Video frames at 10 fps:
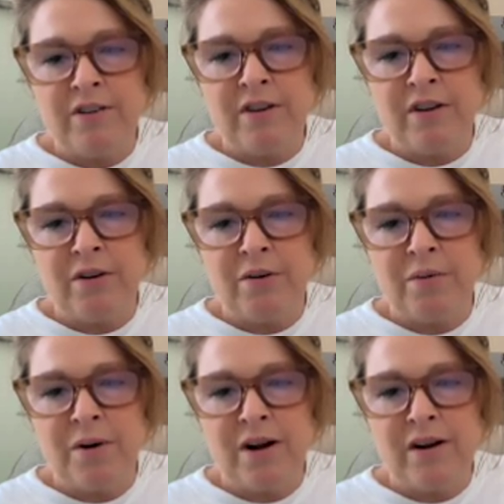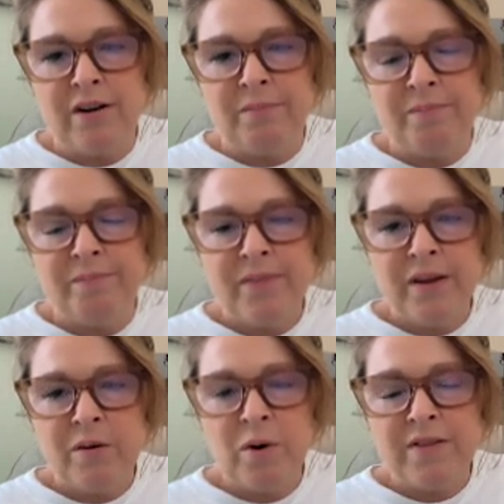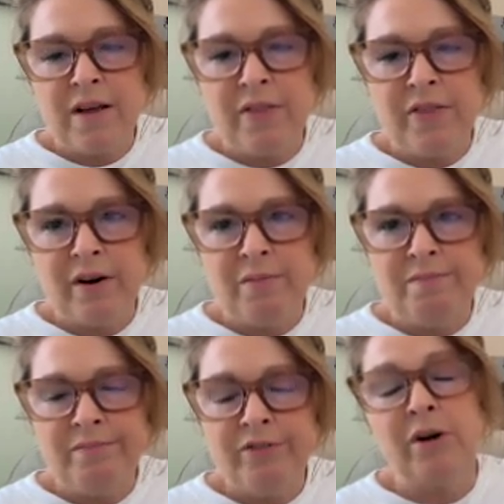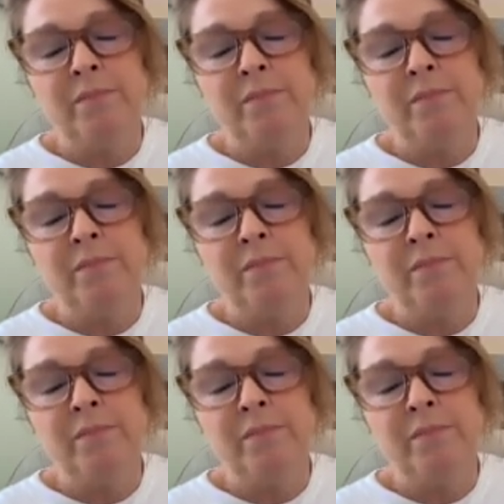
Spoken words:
to what's out there. So,